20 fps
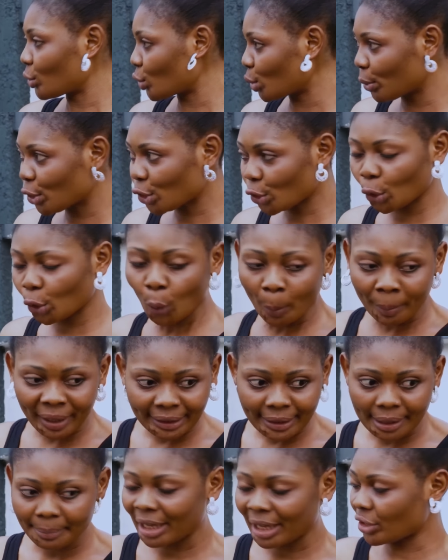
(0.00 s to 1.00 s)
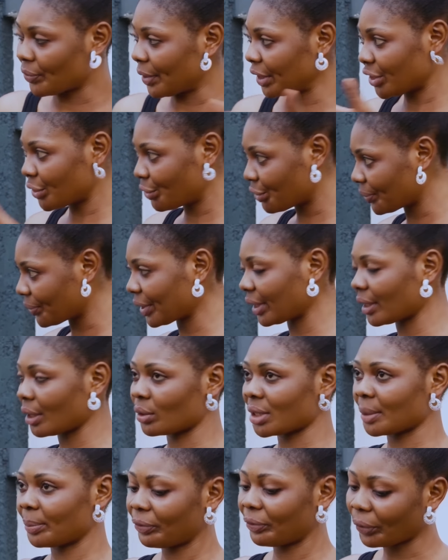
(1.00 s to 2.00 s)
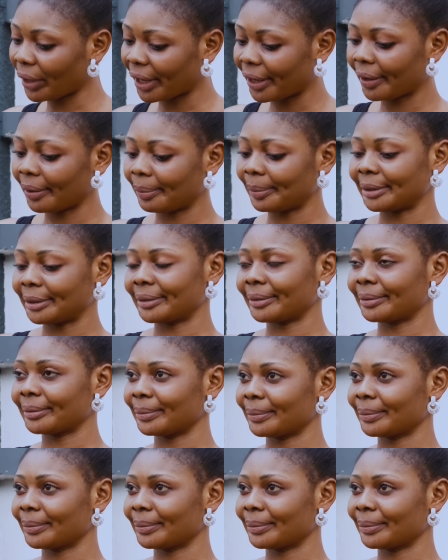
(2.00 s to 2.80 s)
to be sure your madam has already driven out before I came in.